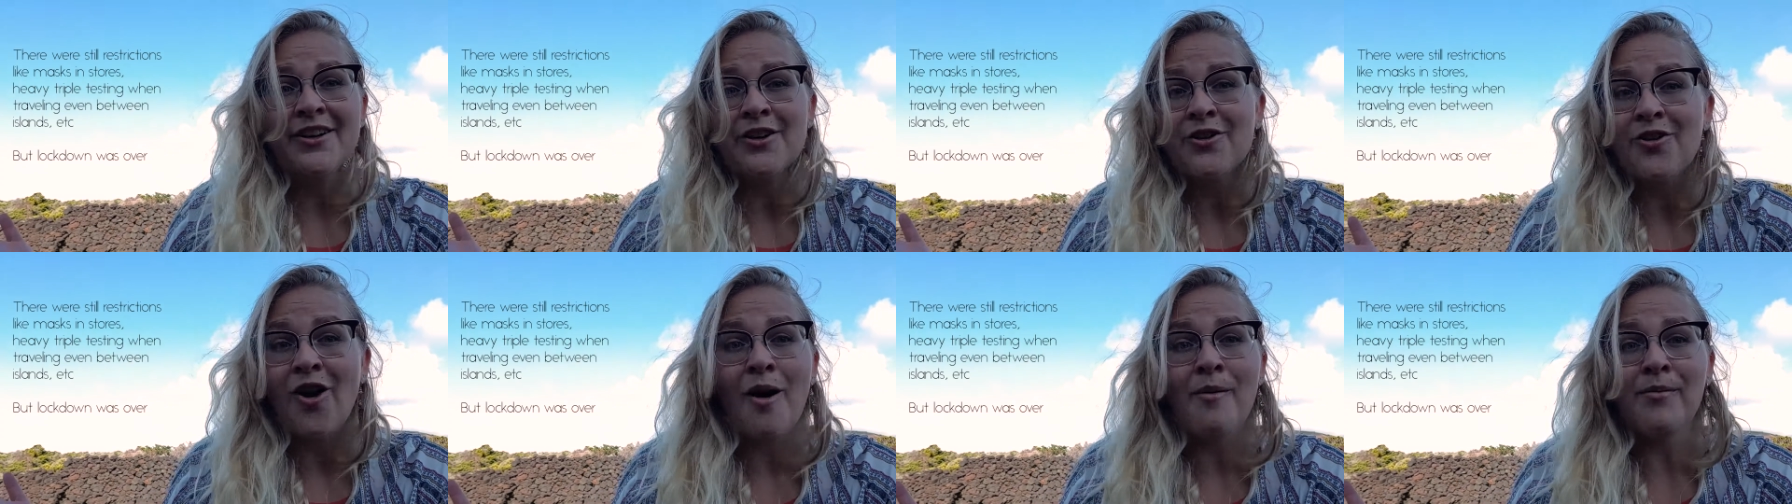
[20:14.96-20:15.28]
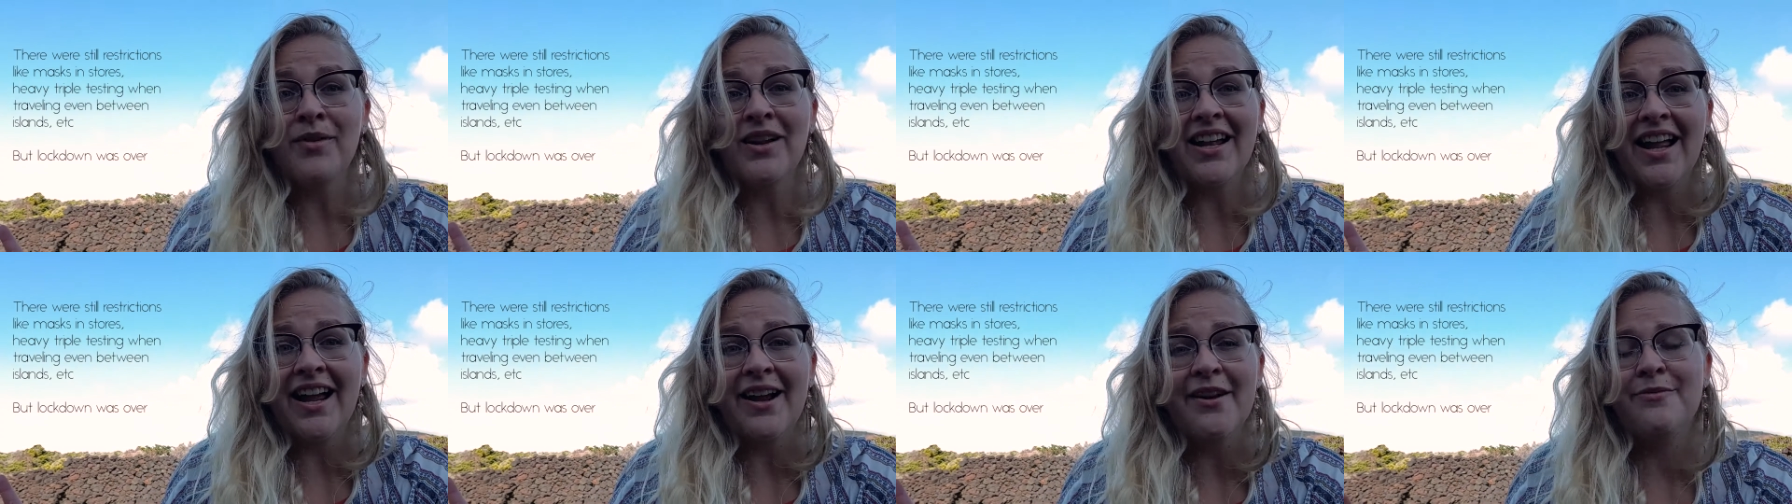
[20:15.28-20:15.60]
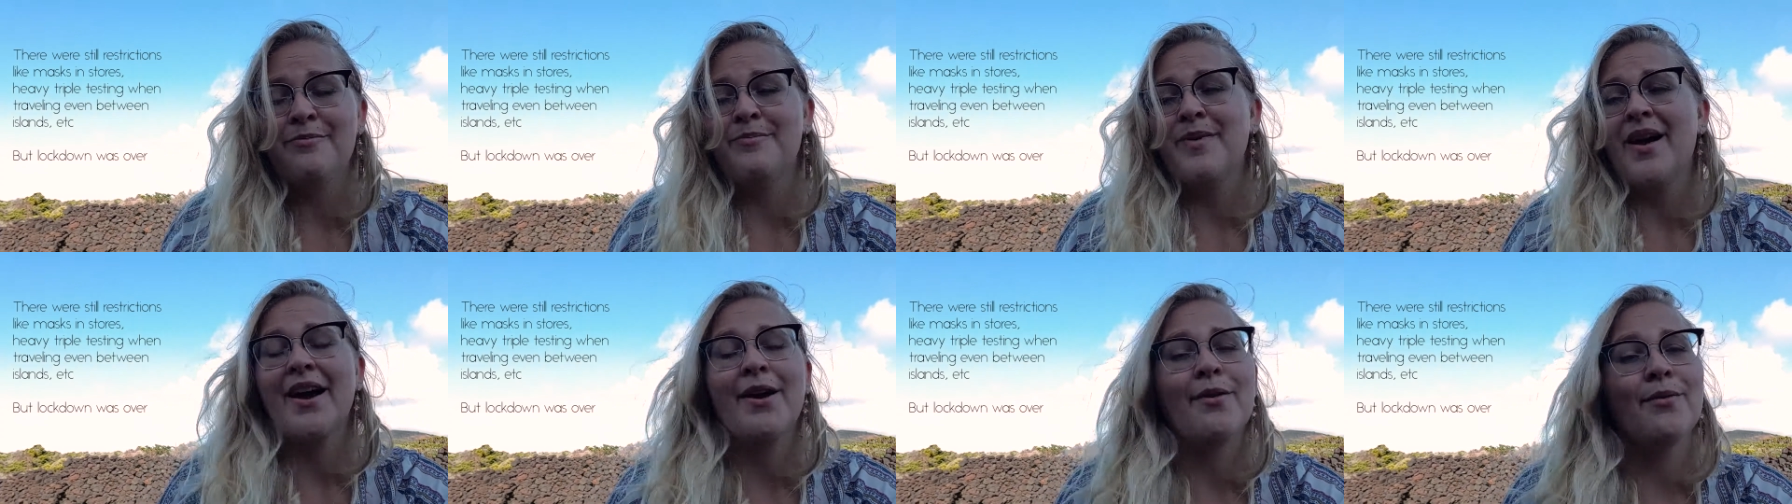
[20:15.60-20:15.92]
a normal life
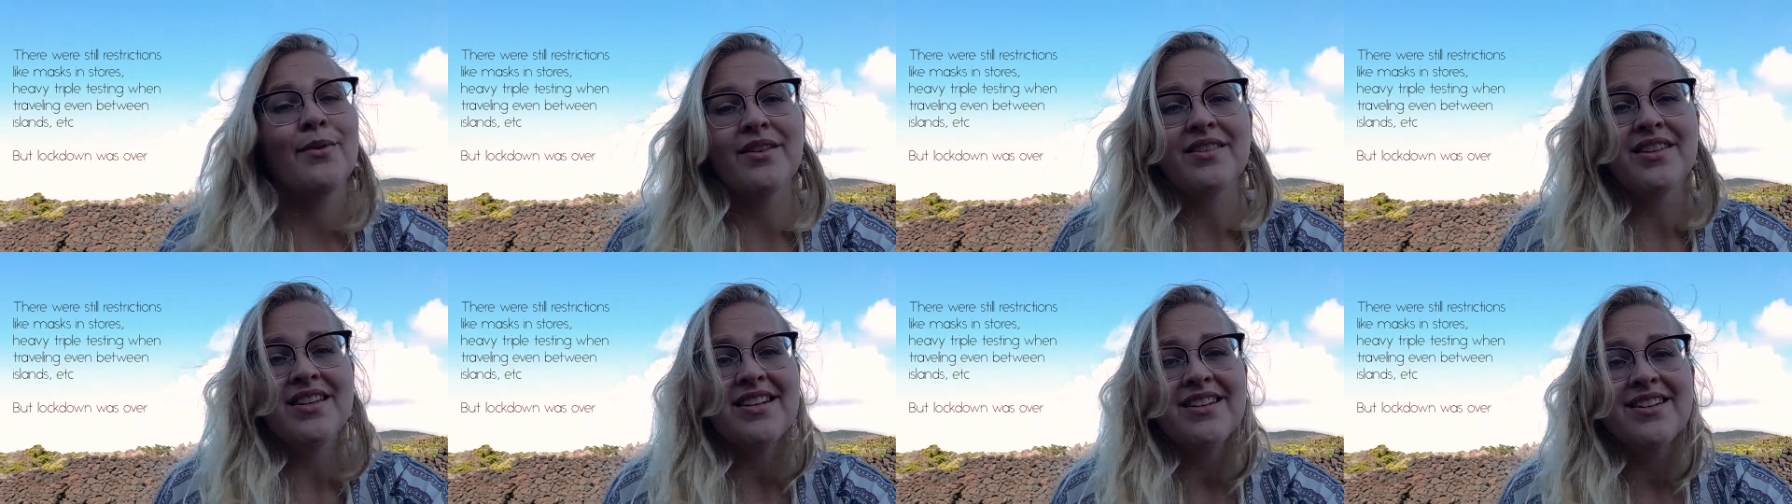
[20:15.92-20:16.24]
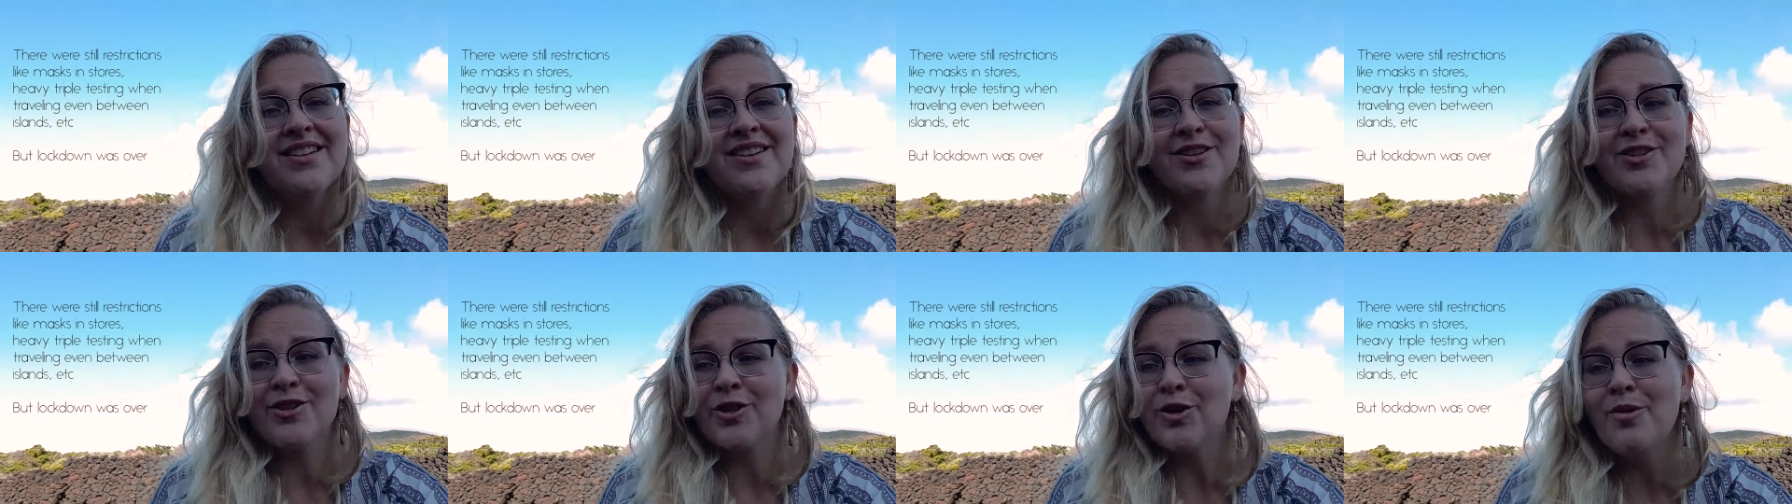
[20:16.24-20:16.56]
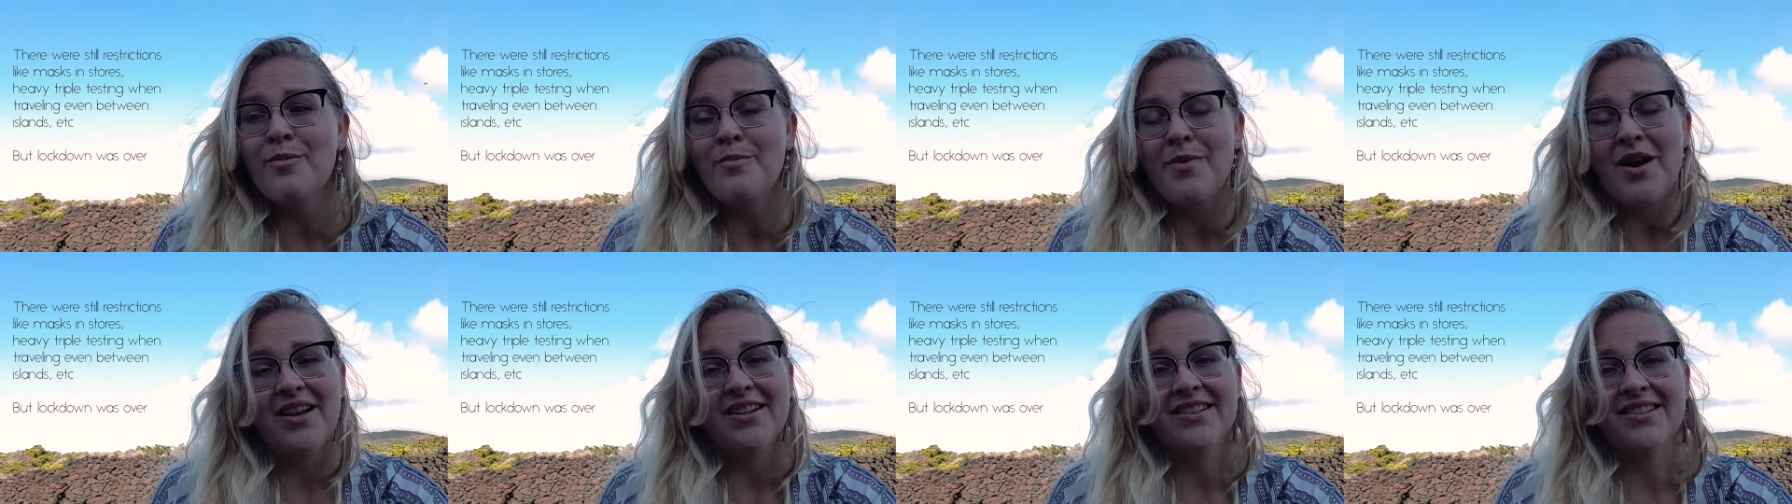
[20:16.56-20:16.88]
back within two
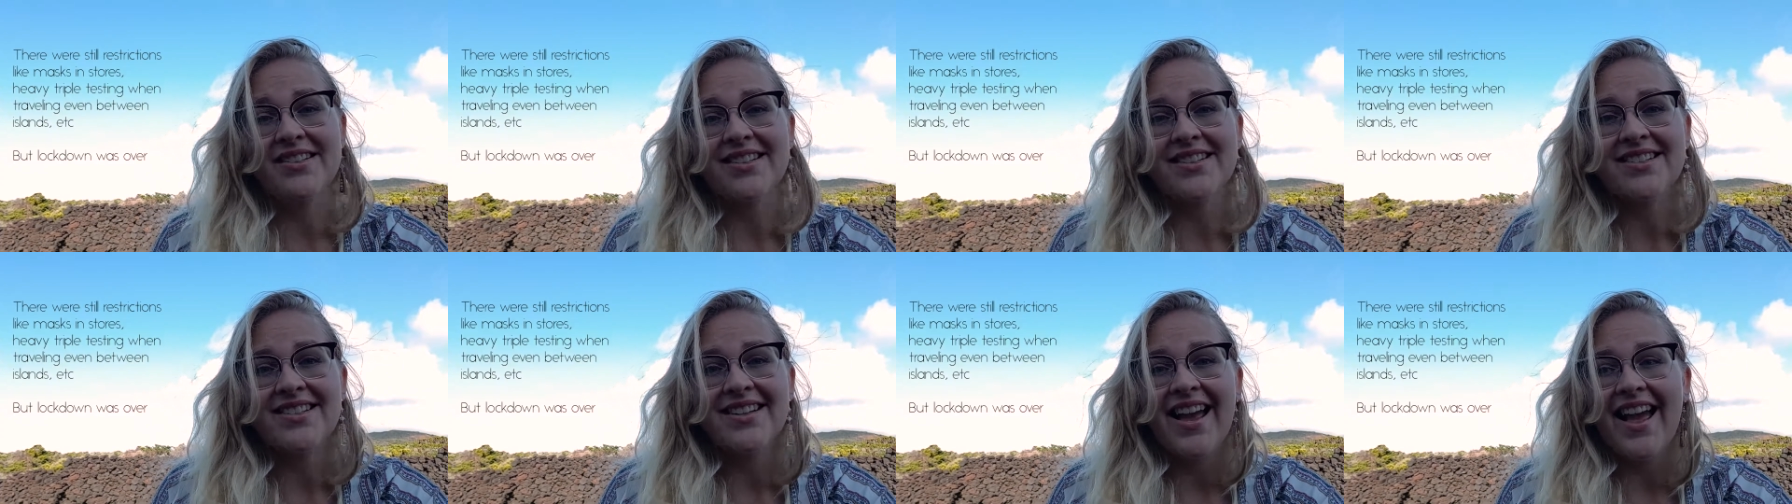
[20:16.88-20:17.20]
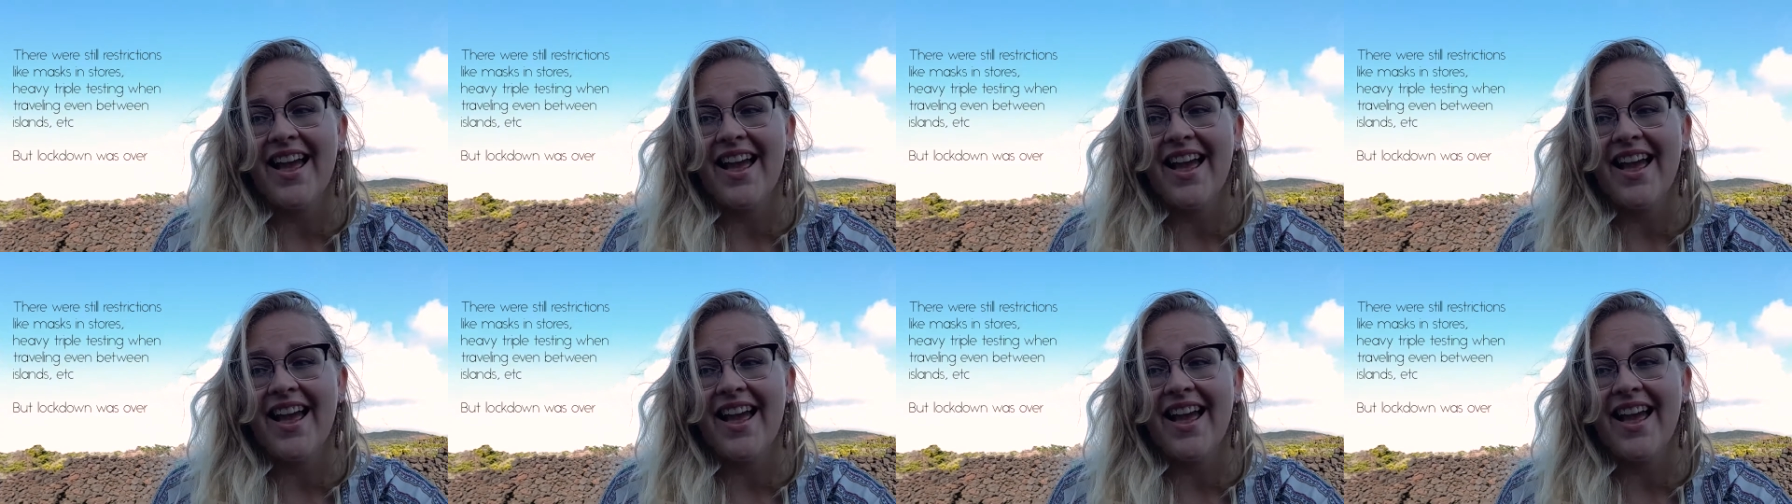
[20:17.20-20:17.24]
months